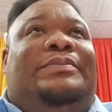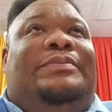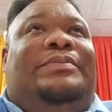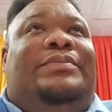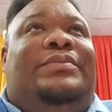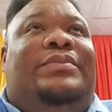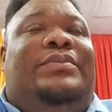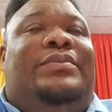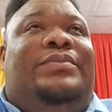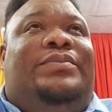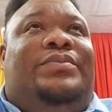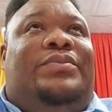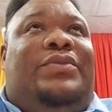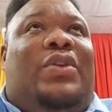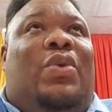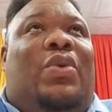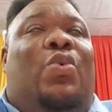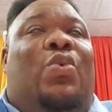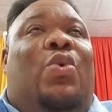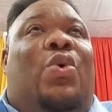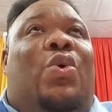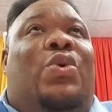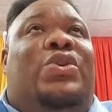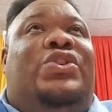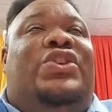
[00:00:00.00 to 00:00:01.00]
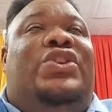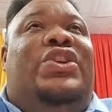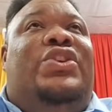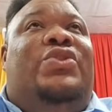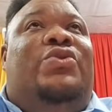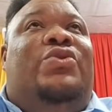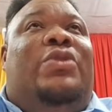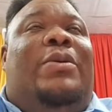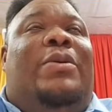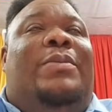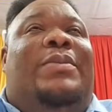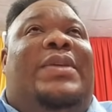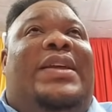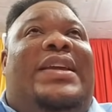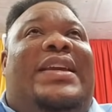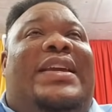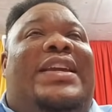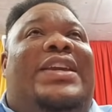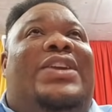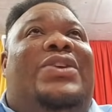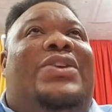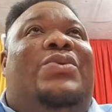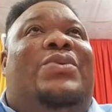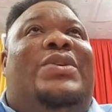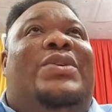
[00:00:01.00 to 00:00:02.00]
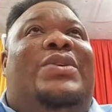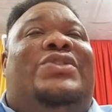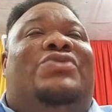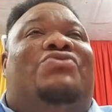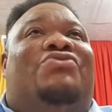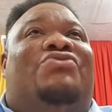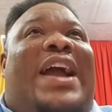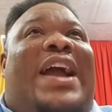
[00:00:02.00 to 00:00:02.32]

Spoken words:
to cut that ish out right now."